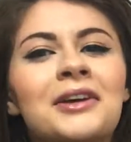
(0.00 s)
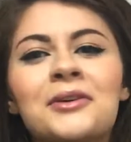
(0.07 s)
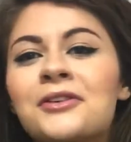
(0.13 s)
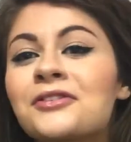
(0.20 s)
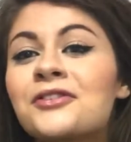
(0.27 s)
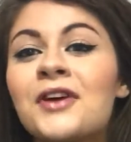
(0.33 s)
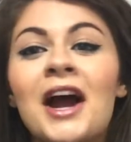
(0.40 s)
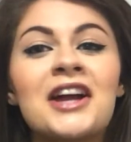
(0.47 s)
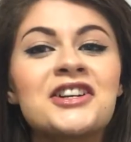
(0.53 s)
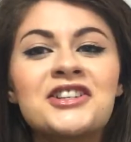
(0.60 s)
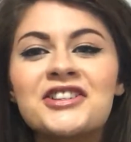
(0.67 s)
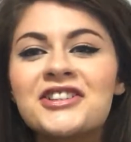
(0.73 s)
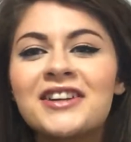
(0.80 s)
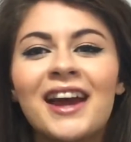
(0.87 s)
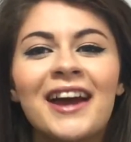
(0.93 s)

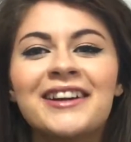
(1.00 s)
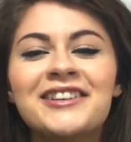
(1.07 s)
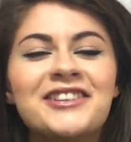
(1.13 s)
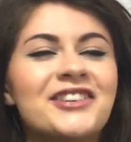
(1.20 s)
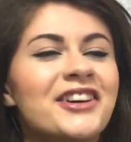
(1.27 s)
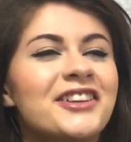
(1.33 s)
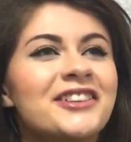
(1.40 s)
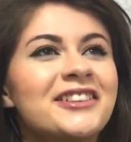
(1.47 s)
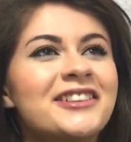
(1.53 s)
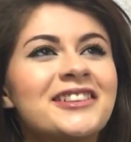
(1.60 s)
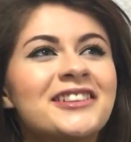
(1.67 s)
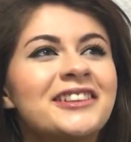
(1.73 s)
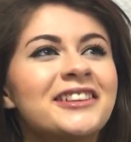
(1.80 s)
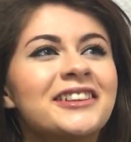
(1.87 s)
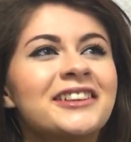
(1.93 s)
refreshed and just,